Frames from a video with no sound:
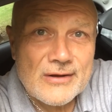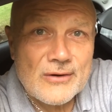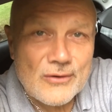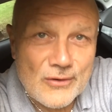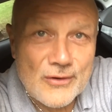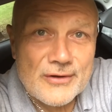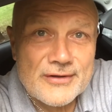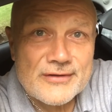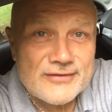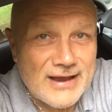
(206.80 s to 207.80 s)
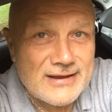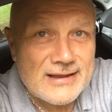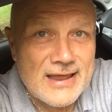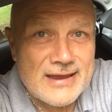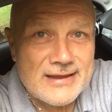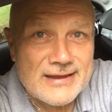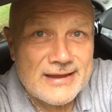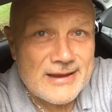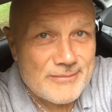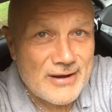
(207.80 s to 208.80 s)
or secondly,
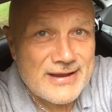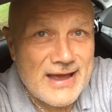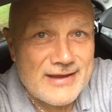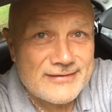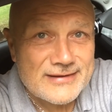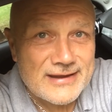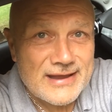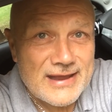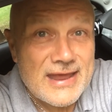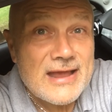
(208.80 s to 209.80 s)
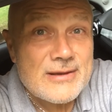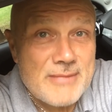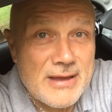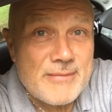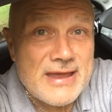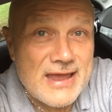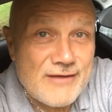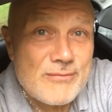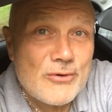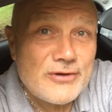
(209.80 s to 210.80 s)
in my case, it can make me
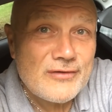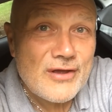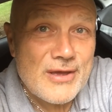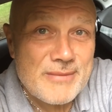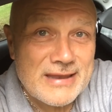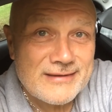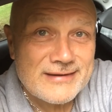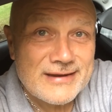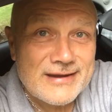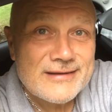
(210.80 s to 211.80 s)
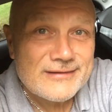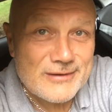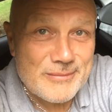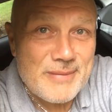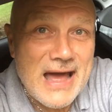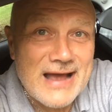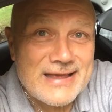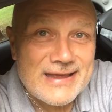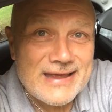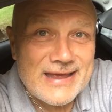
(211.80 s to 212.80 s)
even more determined to come
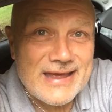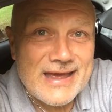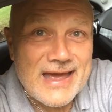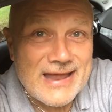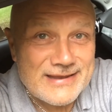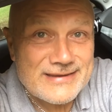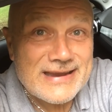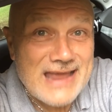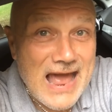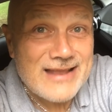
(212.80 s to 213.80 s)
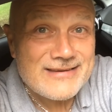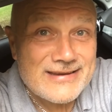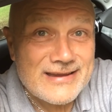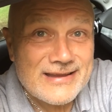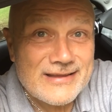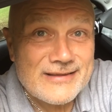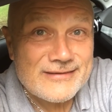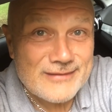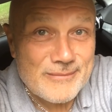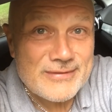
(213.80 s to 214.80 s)
back and catch
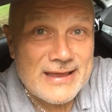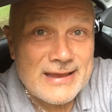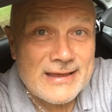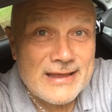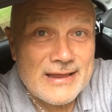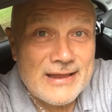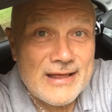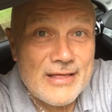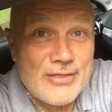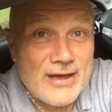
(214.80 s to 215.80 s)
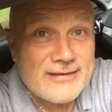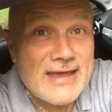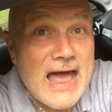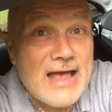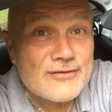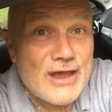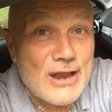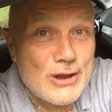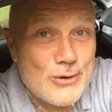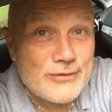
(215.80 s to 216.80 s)
something that has
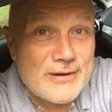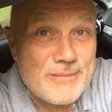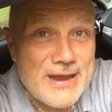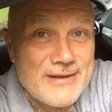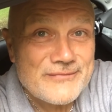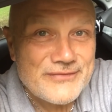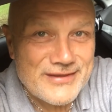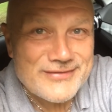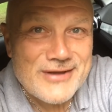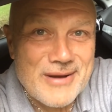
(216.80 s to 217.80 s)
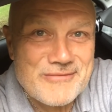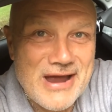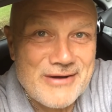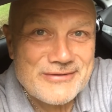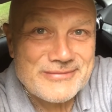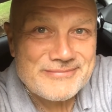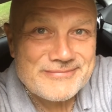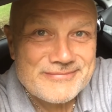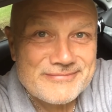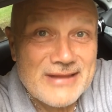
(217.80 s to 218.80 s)
eluded me this time round.
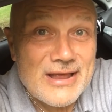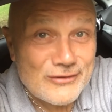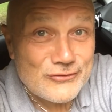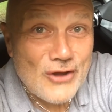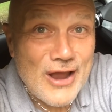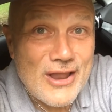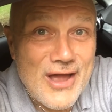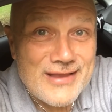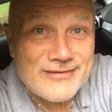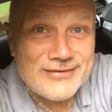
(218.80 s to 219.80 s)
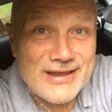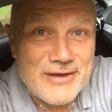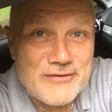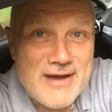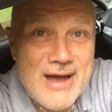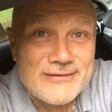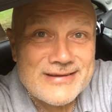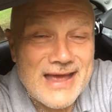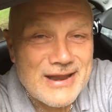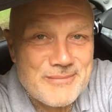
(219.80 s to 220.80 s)
Tight lines if you're out
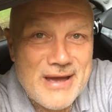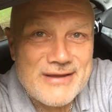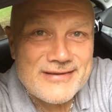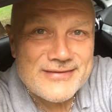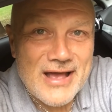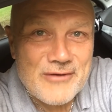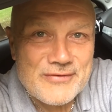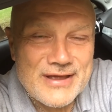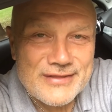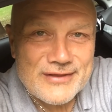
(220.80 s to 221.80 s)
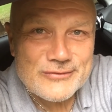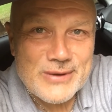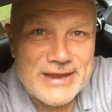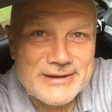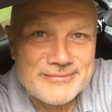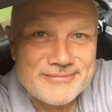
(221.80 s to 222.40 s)
and about yourself this week.